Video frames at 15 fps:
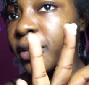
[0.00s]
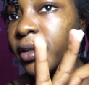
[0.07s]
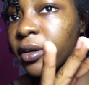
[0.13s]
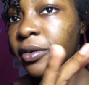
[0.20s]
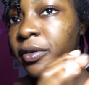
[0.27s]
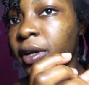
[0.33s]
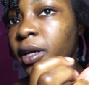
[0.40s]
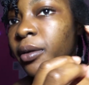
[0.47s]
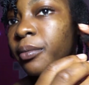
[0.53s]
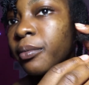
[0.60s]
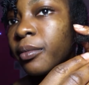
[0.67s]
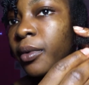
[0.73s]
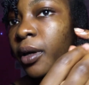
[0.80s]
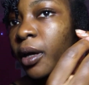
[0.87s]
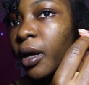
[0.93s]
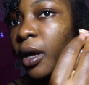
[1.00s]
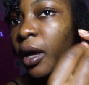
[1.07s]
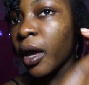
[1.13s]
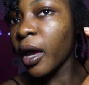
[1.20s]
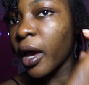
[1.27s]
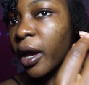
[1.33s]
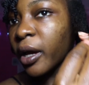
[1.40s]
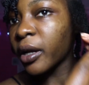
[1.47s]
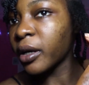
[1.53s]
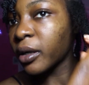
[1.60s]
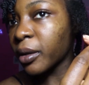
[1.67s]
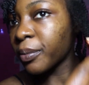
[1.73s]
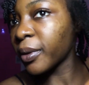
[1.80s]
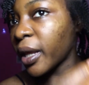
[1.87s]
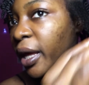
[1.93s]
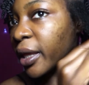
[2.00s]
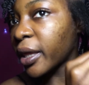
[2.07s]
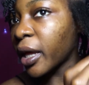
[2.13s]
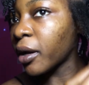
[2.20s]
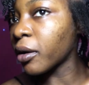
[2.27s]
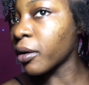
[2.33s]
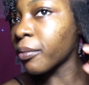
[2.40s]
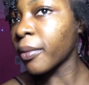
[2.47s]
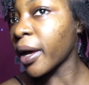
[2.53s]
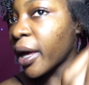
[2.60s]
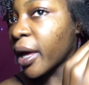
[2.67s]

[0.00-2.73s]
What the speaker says: cream and apply that on my